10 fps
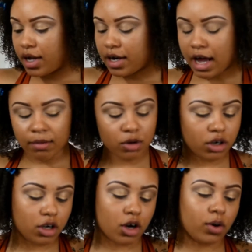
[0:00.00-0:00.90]
Now I'm going
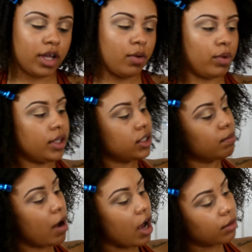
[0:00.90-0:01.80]
to go in with this
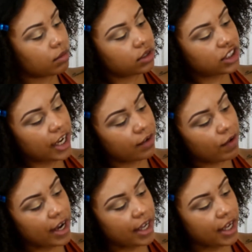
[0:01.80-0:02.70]
bottom shade
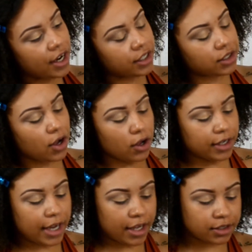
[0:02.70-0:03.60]
right here. It's called
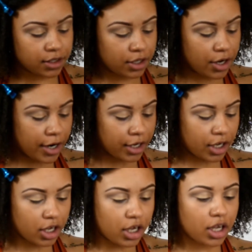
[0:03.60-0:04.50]
Dance in the Dark,
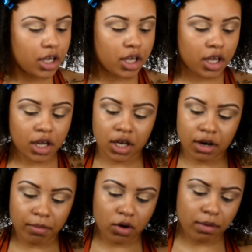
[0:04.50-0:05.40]
and
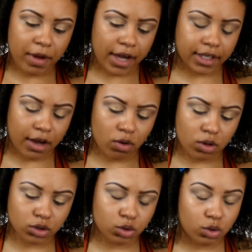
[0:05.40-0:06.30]
I'm going to pack that
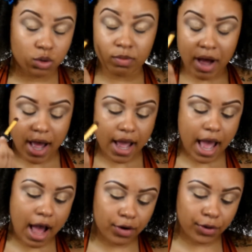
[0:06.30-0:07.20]
onto my
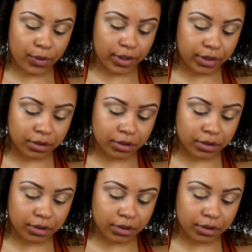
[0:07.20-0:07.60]
outer corner.